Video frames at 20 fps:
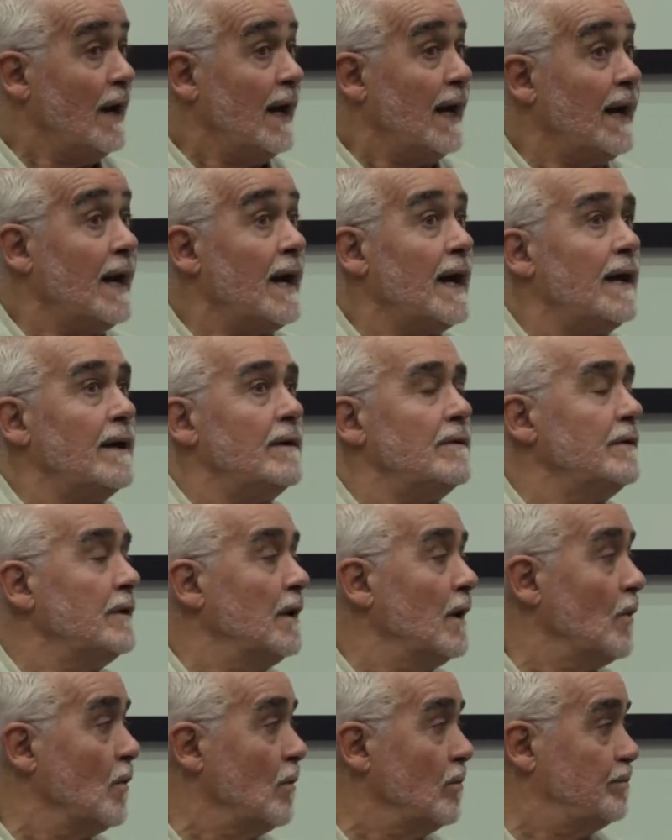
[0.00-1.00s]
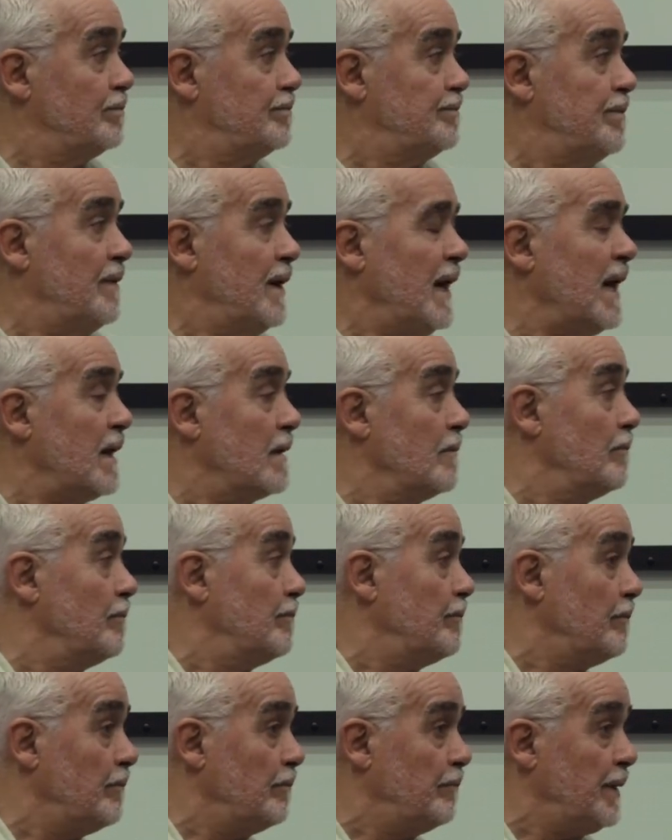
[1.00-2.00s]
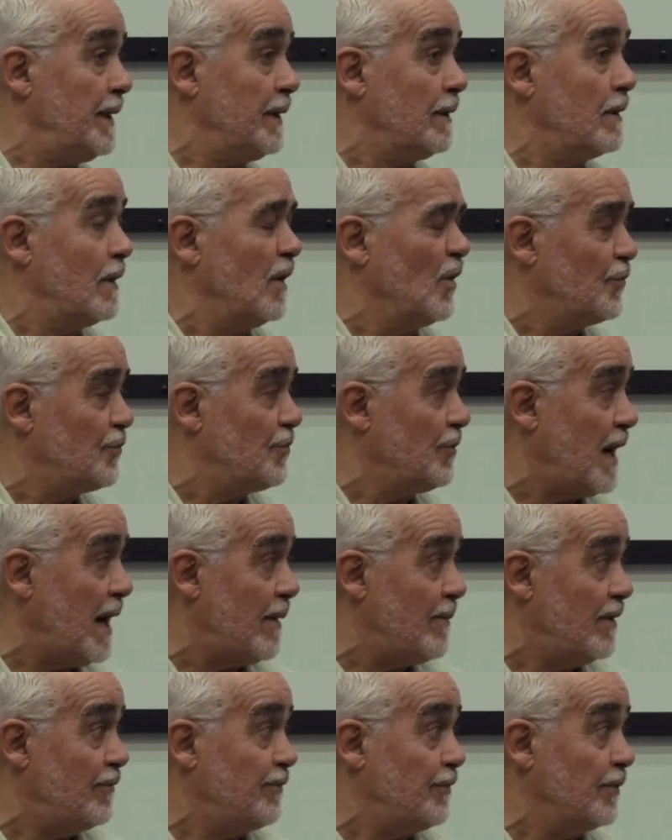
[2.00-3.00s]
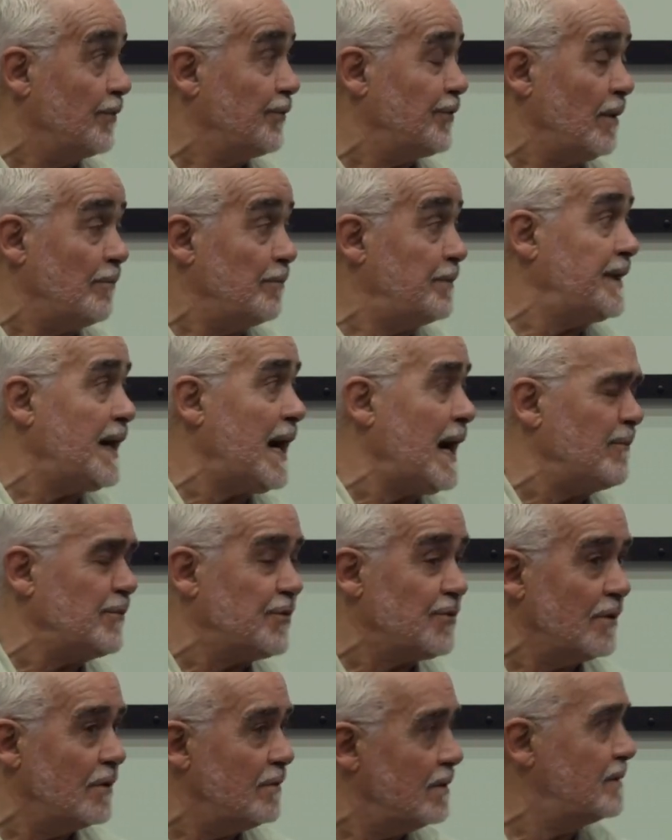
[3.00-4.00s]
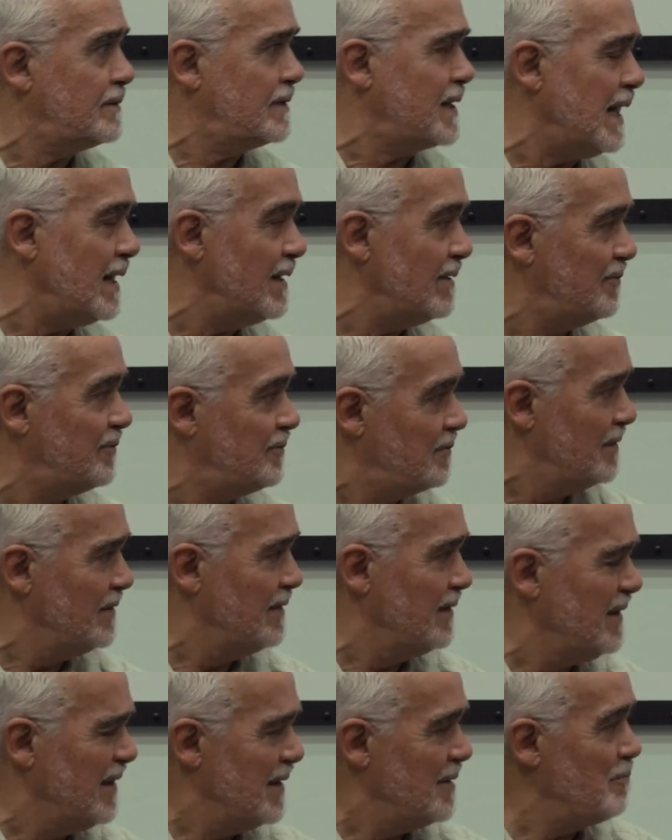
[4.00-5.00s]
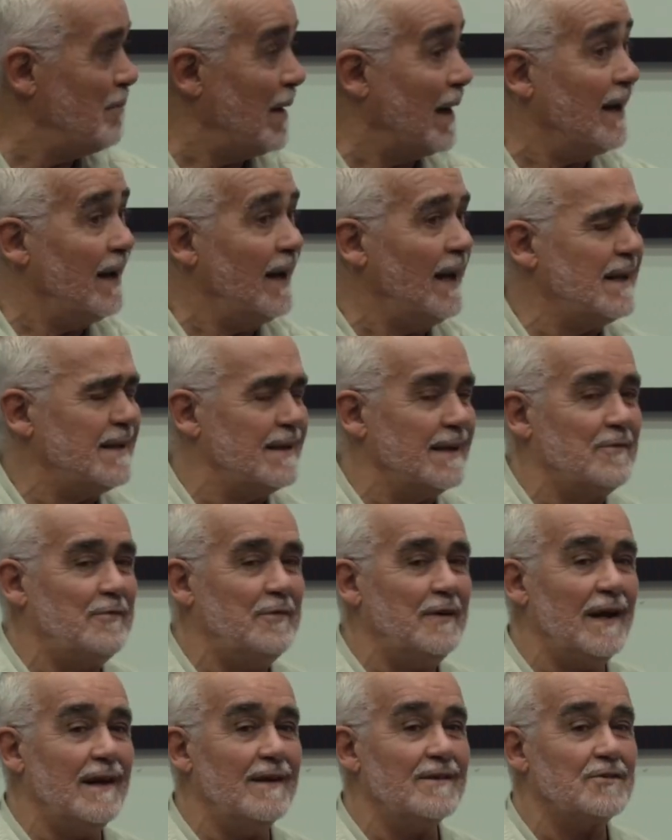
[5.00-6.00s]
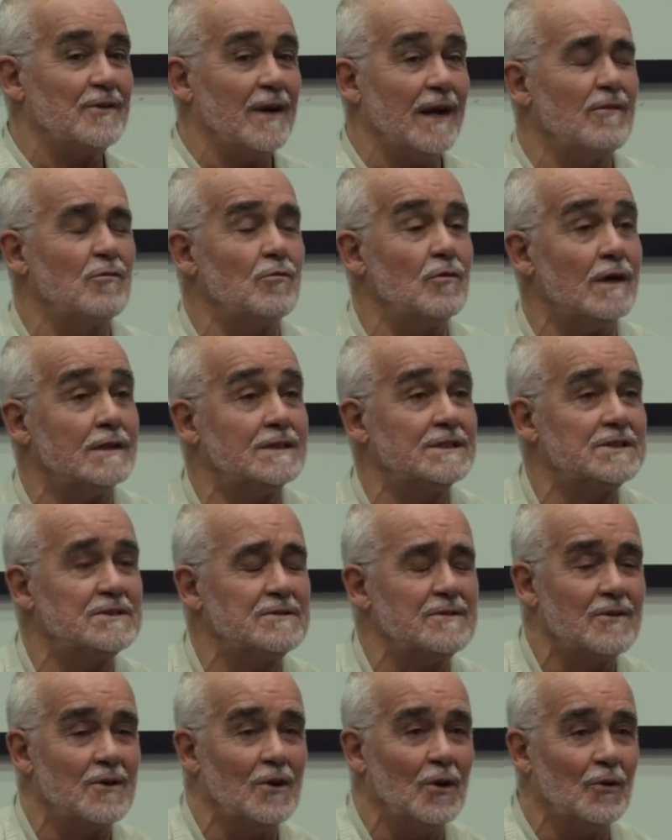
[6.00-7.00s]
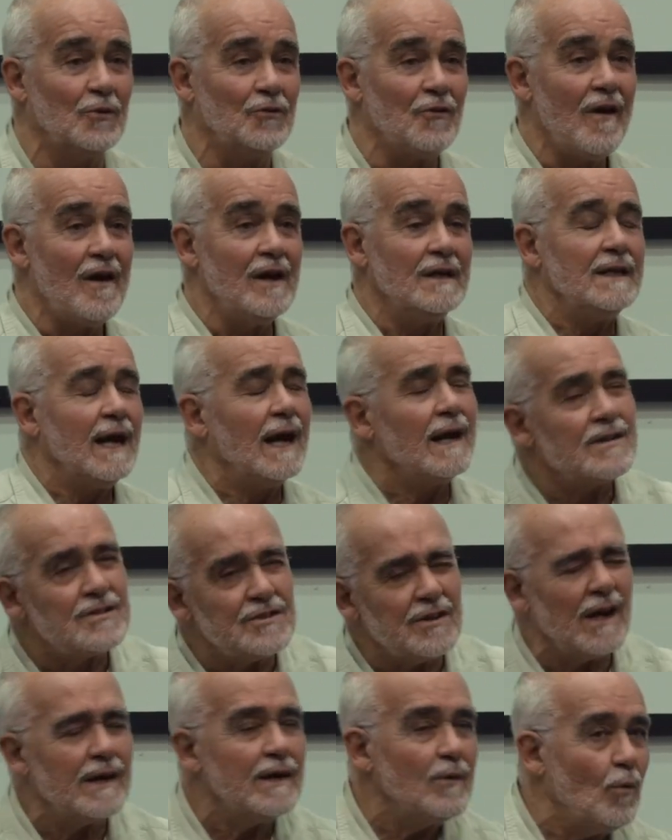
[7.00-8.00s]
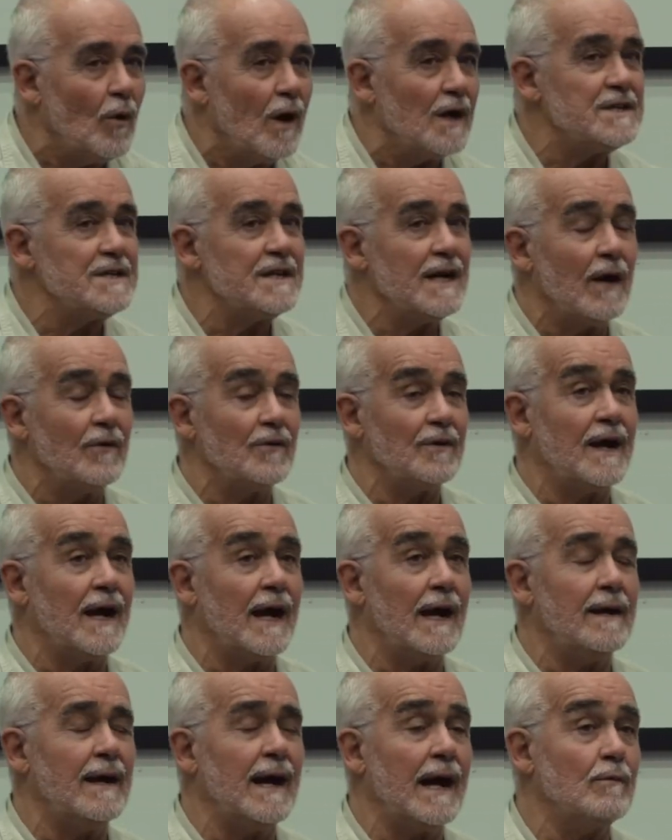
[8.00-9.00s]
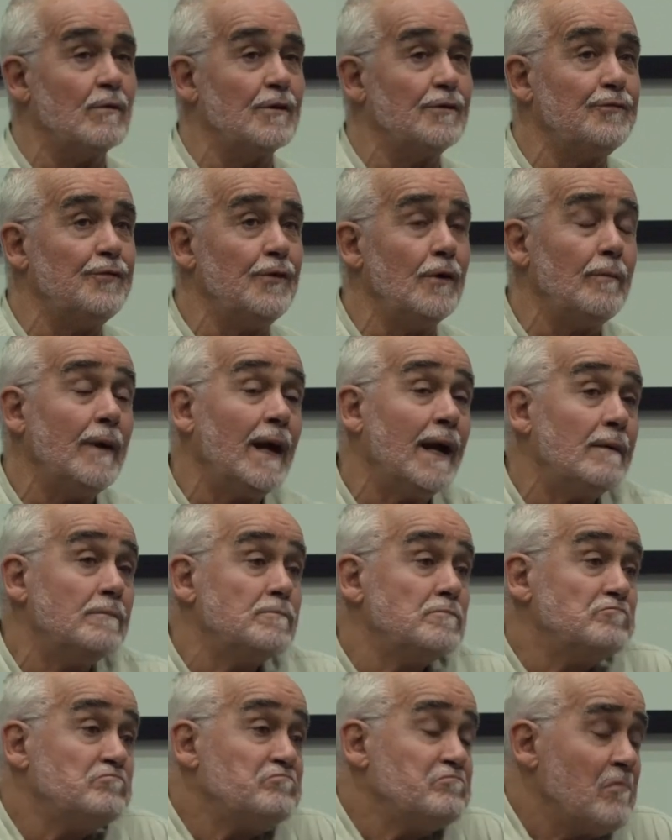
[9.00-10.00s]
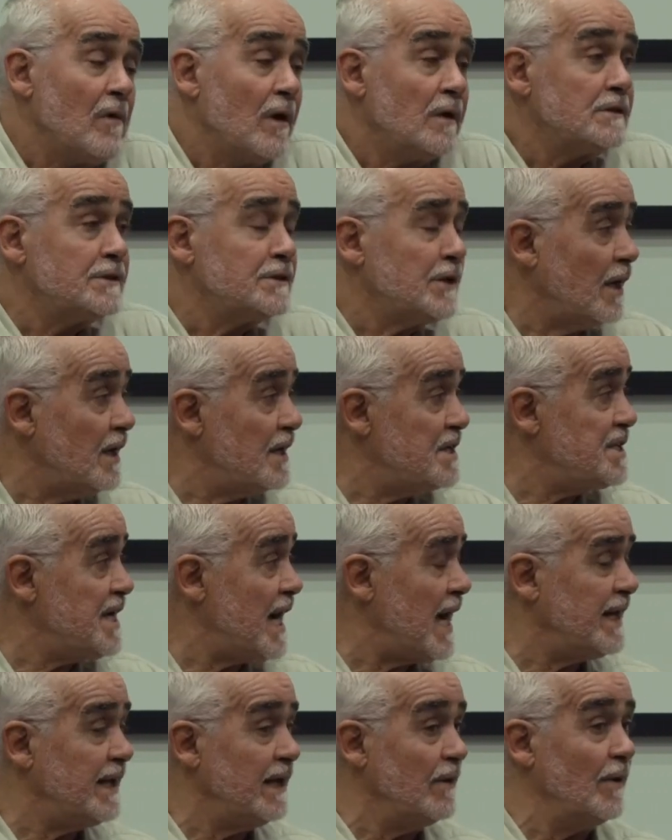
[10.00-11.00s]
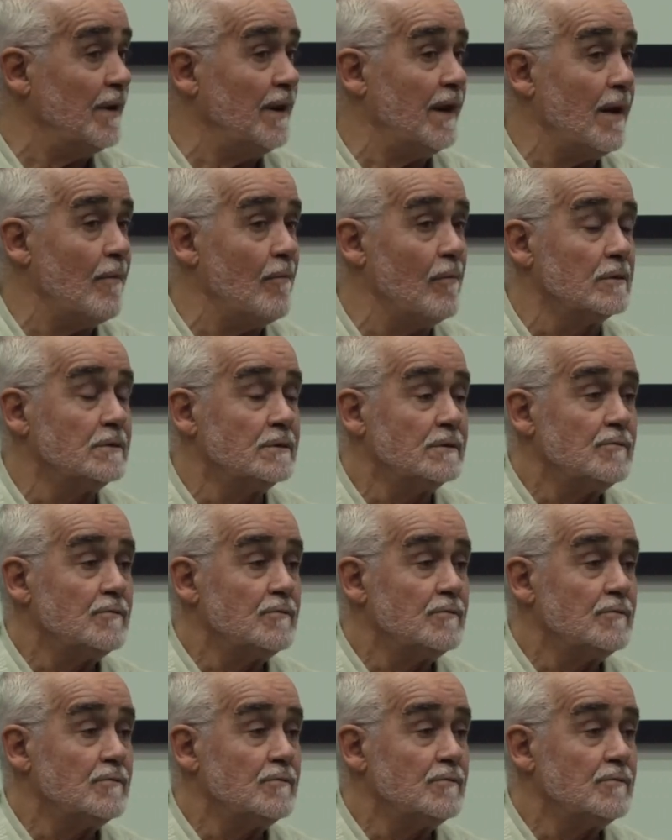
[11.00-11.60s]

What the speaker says: And I, you know, hadn't been close to camera for some time, so I was kind of magnetic feeling, so I rushed close, and I started watching how the guy was filming. started chatting with him.